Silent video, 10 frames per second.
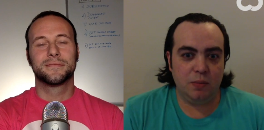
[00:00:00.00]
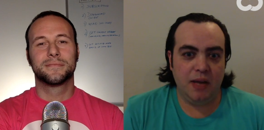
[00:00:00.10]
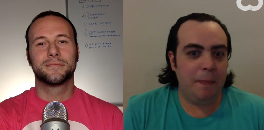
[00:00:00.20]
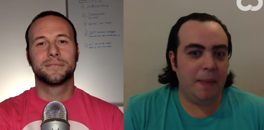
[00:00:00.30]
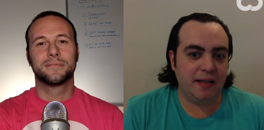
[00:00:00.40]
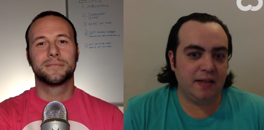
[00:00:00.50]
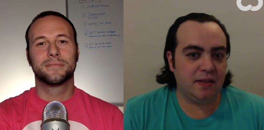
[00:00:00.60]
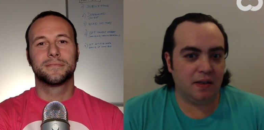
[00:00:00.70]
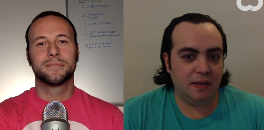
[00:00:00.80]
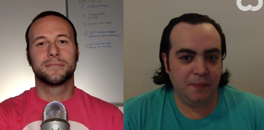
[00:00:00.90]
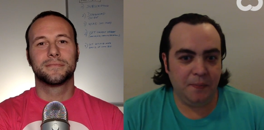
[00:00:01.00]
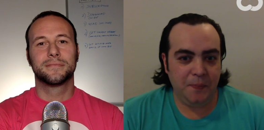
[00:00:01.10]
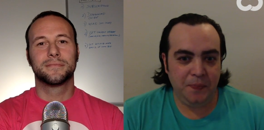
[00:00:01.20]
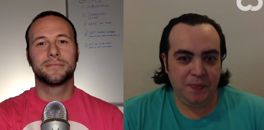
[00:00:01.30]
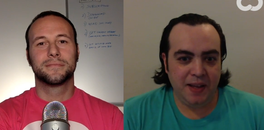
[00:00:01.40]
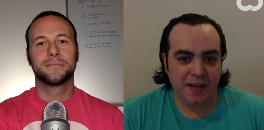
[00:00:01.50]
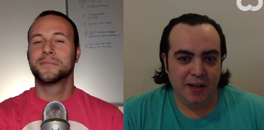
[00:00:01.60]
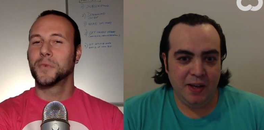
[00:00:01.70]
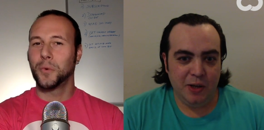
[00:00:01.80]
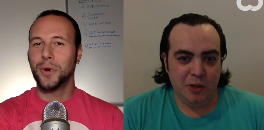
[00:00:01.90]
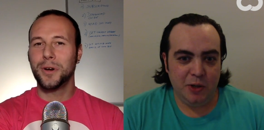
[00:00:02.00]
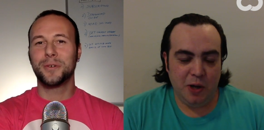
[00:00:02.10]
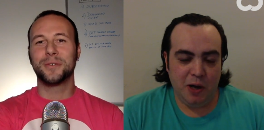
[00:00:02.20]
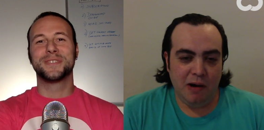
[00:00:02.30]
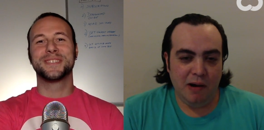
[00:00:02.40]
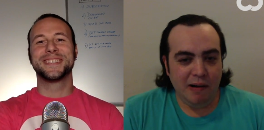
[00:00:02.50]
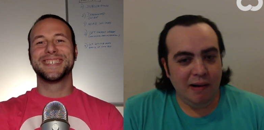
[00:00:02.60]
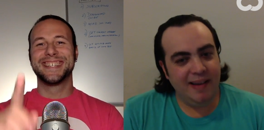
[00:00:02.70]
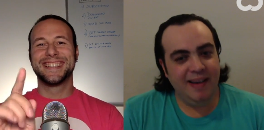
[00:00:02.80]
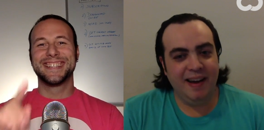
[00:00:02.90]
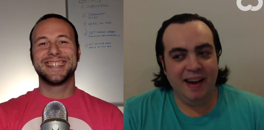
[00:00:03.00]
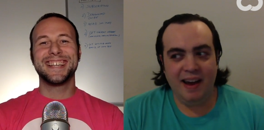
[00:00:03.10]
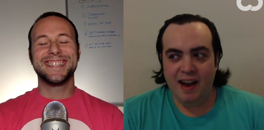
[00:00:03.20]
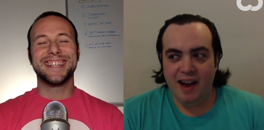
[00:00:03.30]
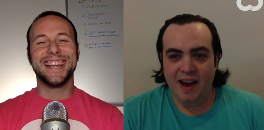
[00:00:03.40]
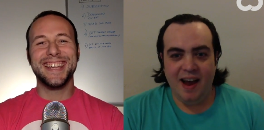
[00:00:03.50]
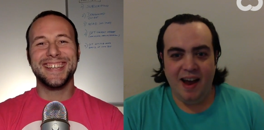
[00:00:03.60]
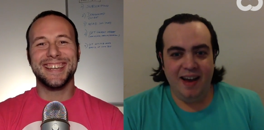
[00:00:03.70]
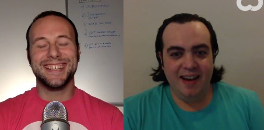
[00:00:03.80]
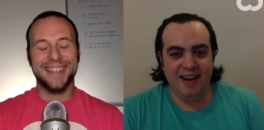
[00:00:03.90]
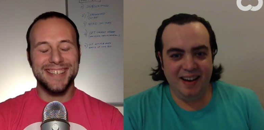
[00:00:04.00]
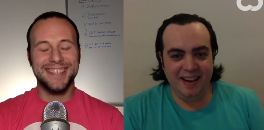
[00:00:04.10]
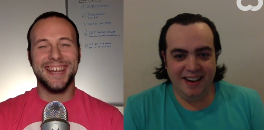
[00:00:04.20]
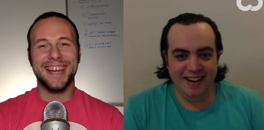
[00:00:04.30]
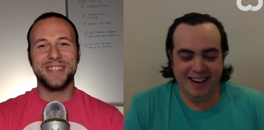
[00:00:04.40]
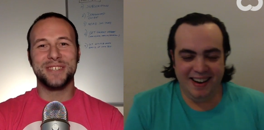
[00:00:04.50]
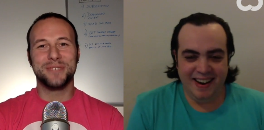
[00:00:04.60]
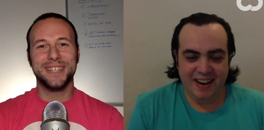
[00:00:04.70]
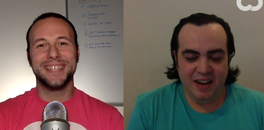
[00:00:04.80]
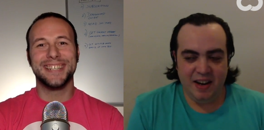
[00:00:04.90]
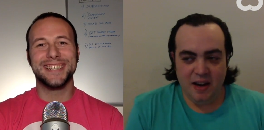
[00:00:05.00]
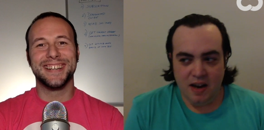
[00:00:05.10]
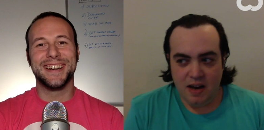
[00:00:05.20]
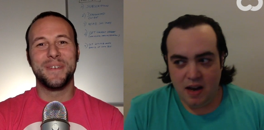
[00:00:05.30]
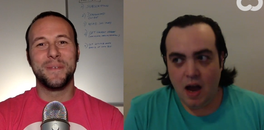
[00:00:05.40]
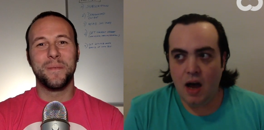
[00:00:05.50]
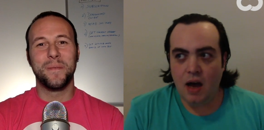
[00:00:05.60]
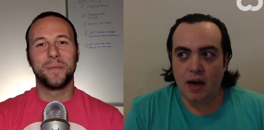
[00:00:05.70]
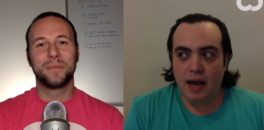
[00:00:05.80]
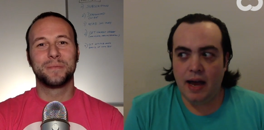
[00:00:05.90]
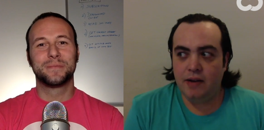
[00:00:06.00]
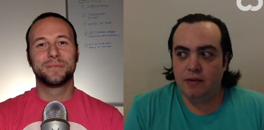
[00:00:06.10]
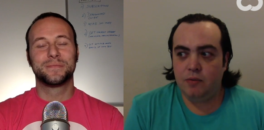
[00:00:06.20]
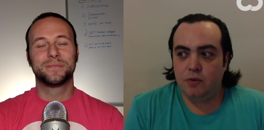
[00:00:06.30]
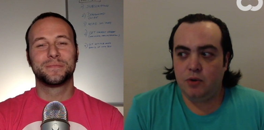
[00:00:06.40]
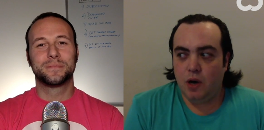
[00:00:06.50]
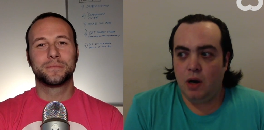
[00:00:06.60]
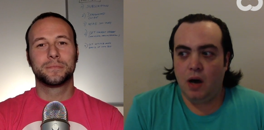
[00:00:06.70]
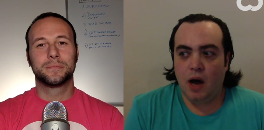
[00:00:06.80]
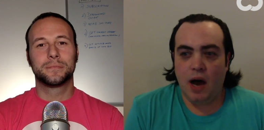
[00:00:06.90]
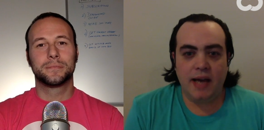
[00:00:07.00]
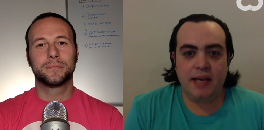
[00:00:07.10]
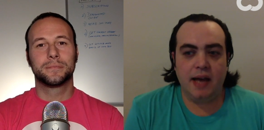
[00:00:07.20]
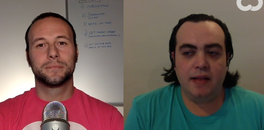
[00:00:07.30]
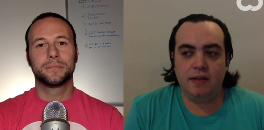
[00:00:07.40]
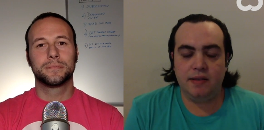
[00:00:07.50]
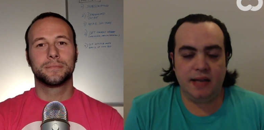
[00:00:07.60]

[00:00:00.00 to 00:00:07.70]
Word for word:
Speaker 1: to be a master.
Speaker 2: Whoa. So that's a nice, nice catch, really.
Speaker 1: Yeah, and so I can